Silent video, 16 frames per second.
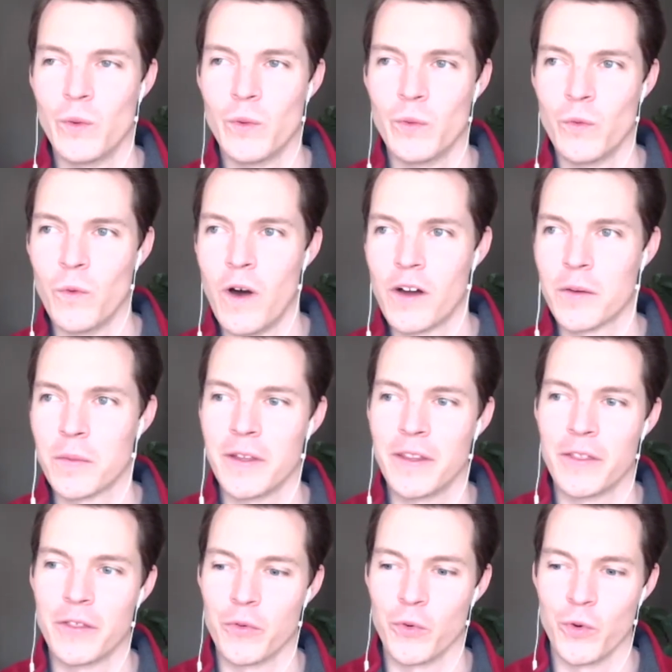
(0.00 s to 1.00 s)
walk me
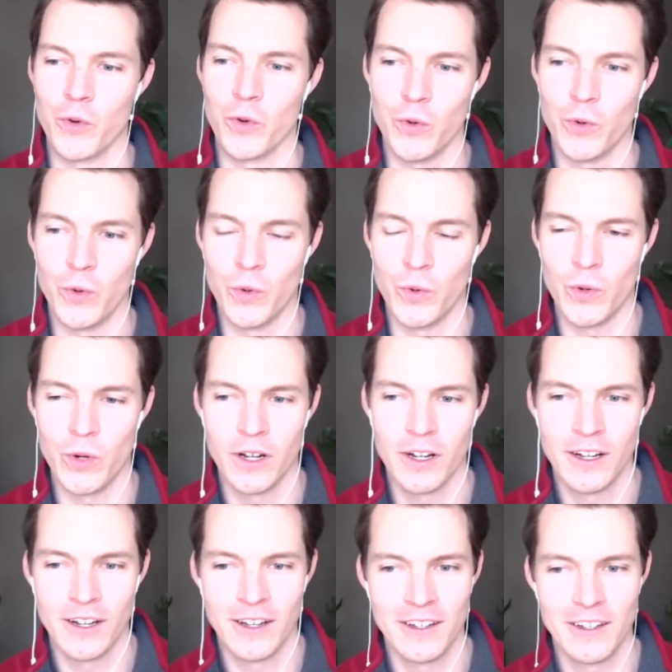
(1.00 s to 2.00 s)
through,
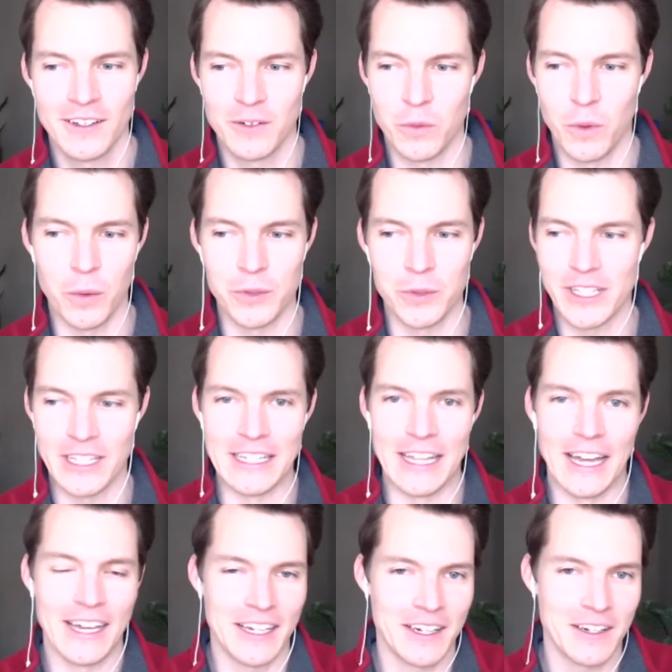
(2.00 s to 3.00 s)
what was it
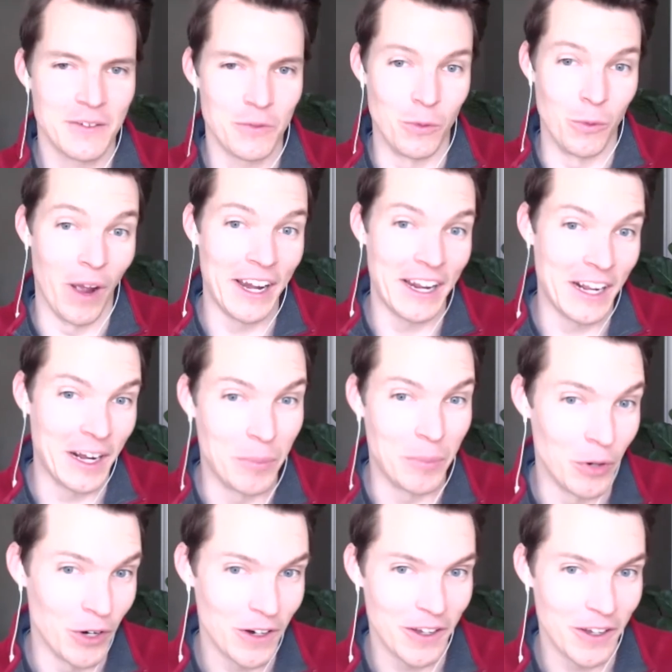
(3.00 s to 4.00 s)
like writing a
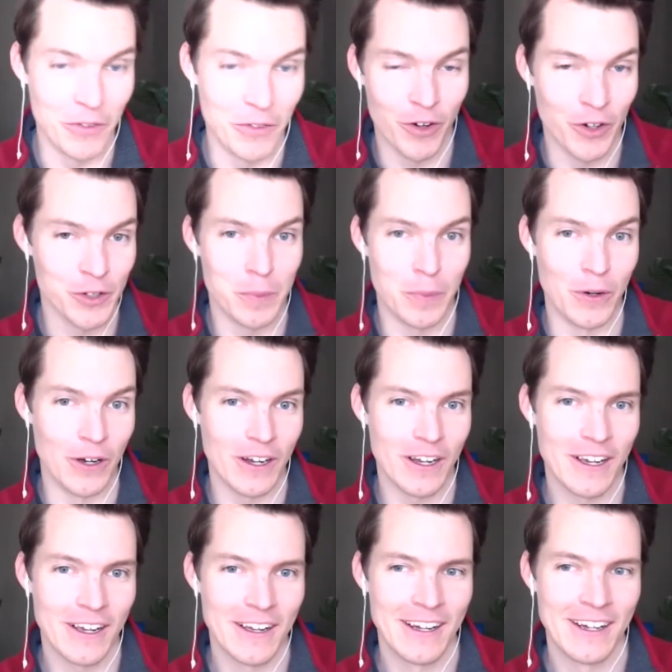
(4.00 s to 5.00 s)
book, your first
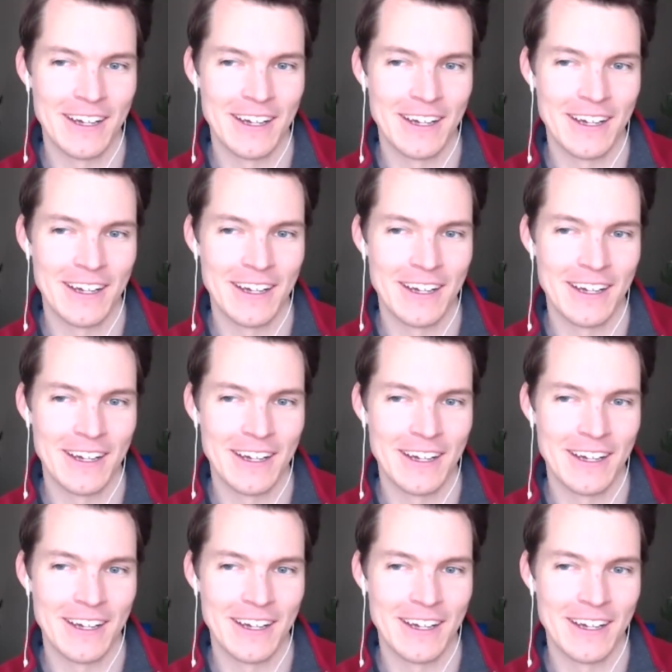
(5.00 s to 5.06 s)
book,